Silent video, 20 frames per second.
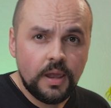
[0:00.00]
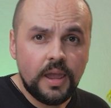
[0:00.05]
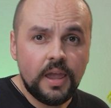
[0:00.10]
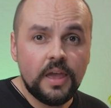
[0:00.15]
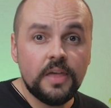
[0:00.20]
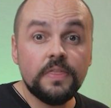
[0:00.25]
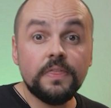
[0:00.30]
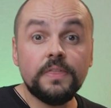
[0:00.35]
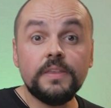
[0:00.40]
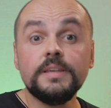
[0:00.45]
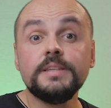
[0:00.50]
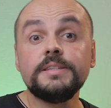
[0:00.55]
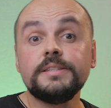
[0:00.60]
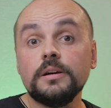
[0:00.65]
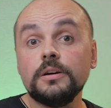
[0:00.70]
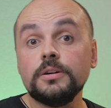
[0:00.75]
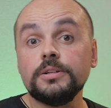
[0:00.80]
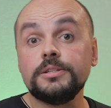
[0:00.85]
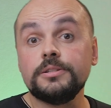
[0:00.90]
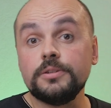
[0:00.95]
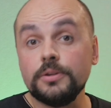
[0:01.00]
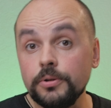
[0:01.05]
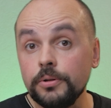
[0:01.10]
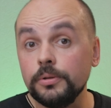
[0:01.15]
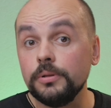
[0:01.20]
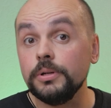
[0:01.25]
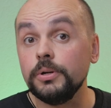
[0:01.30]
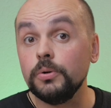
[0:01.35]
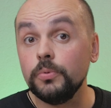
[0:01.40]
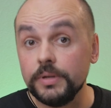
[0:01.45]
And these are
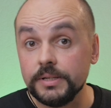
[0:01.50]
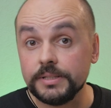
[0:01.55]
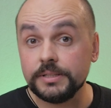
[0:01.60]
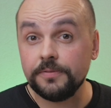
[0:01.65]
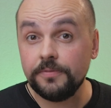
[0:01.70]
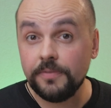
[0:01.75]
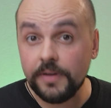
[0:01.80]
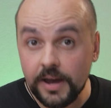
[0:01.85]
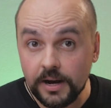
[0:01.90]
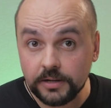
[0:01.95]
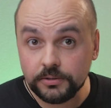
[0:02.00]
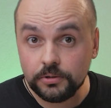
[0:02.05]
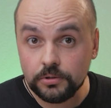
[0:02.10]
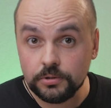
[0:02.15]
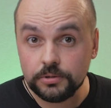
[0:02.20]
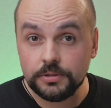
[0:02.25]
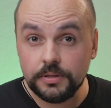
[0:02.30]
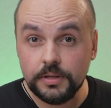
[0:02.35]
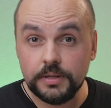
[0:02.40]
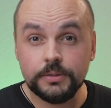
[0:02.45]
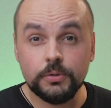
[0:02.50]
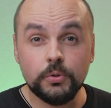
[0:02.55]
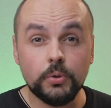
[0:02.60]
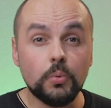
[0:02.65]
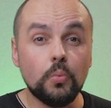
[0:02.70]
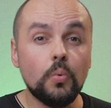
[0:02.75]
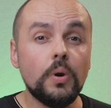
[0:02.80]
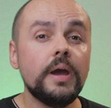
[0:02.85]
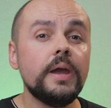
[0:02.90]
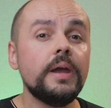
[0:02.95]
certainly risk factors that
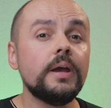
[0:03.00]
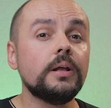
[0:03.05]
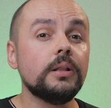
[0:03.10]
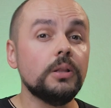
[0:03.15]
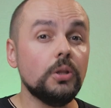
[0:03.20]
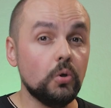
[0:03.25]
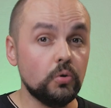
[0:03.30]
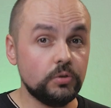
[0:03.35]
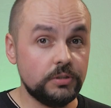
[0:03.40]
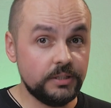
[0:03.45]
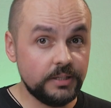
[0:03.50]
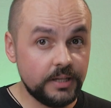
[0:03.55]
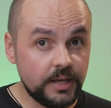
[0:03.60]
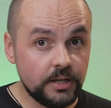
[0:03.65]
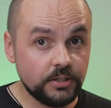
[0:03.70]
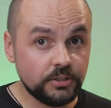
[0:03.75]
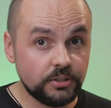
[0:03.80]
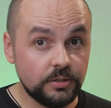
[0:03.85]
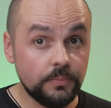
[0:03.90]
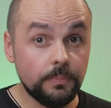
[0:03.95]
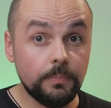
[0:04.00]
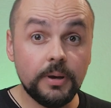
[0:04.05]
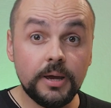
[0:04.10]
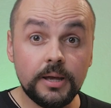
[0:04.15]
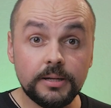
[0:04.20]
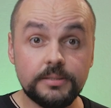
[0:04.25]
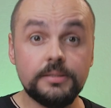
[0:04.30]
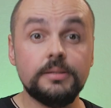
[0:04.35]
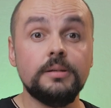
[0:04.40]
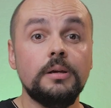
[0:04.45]
require close attention,
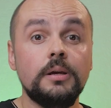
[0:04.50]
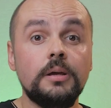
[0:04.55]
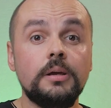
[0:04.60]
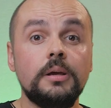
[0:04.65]
but